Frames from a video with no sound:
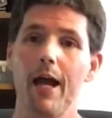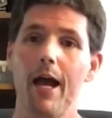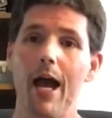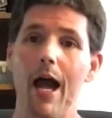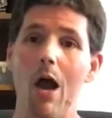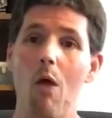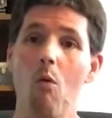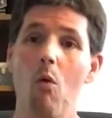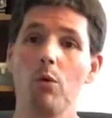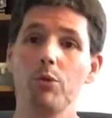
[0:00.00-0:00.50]

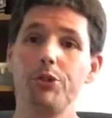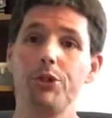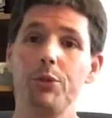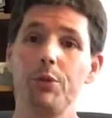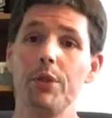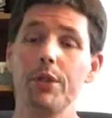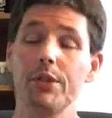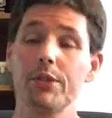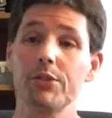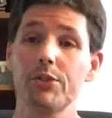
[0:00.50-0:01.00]
I want you
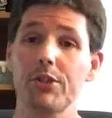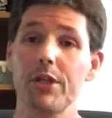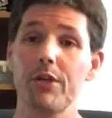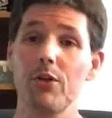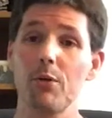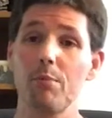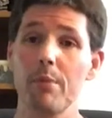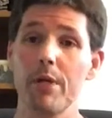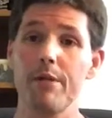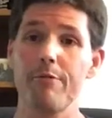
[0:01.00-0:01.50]
to
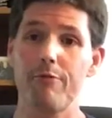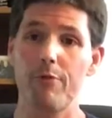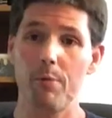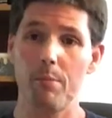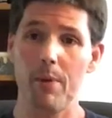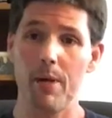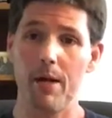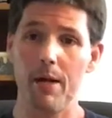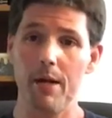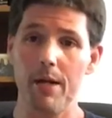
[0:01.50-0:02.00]
consider me for
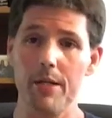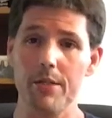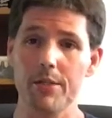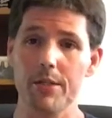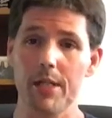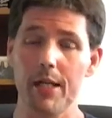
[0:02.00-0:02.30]
marriage.